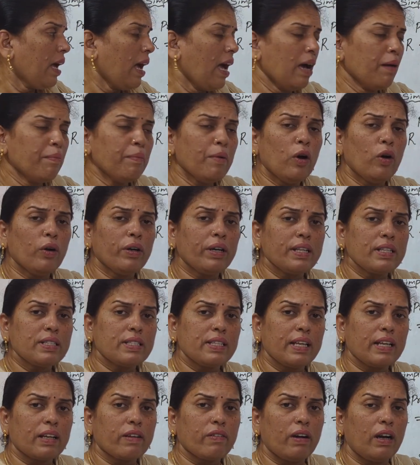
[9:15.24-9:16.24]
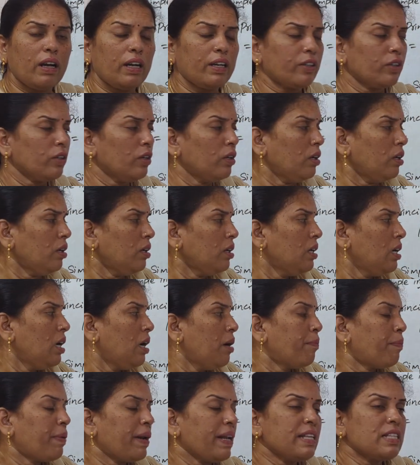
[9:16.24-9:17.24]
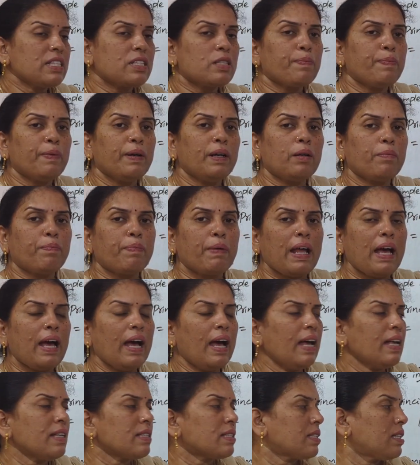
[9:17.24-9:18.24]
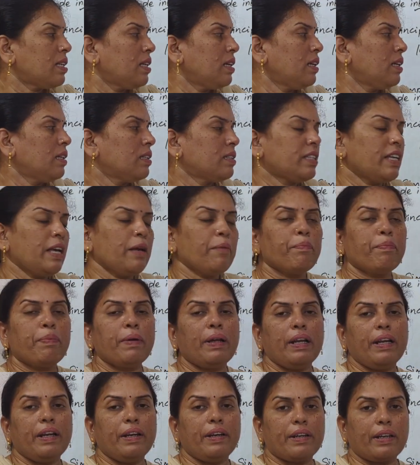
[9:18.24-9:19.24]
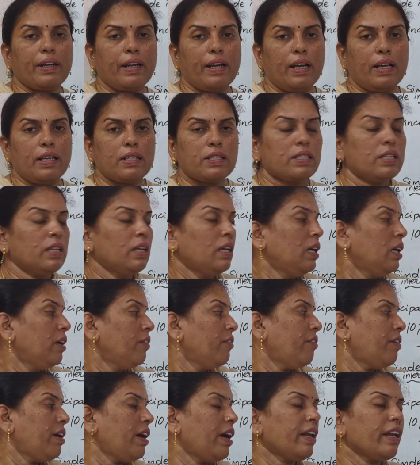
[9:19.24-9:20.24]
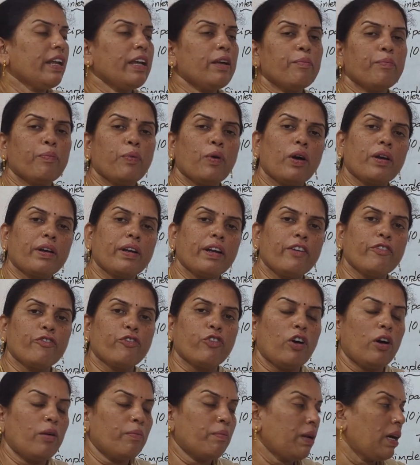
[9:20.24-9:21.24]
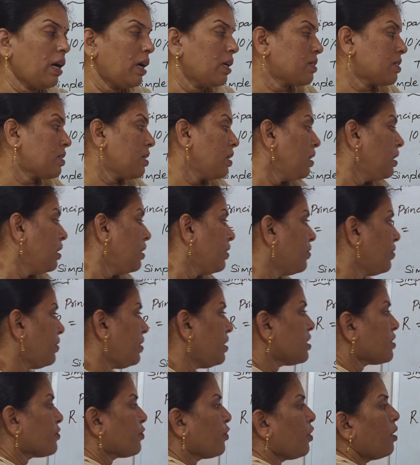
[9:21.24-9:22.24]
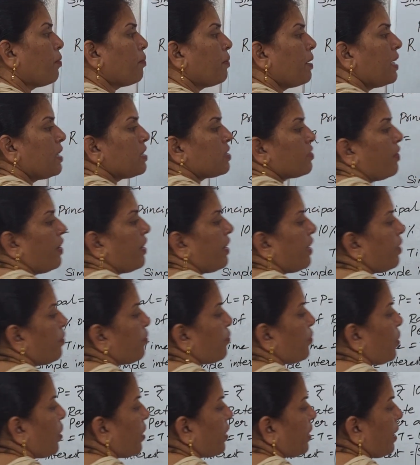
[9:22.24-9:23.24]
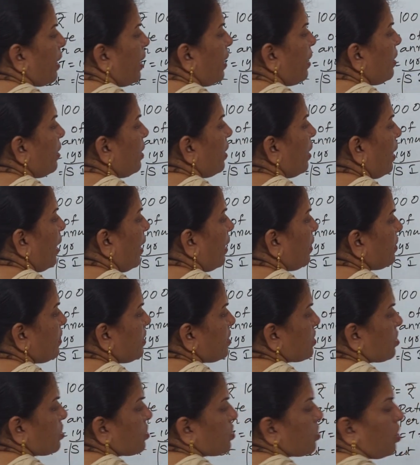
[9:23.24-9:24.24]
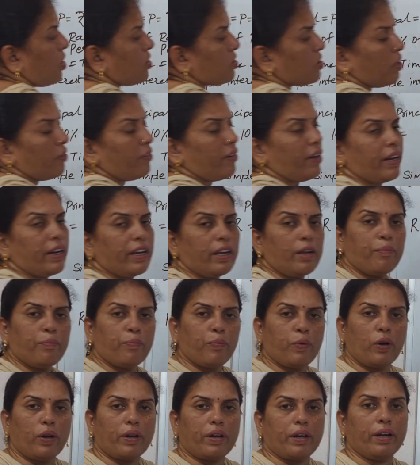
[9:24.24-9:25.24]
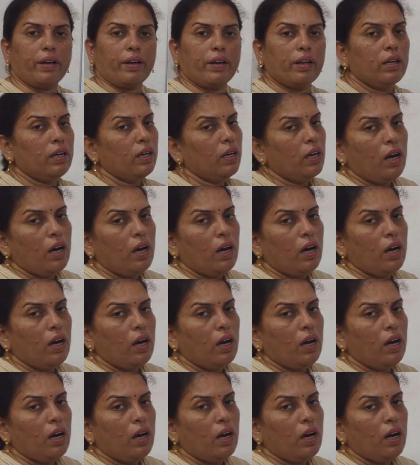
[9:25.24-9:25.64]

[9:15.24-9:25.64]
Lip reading: Amount is equal to principal plus simple interest. Very important formulas. This formula is very important and this is also very important.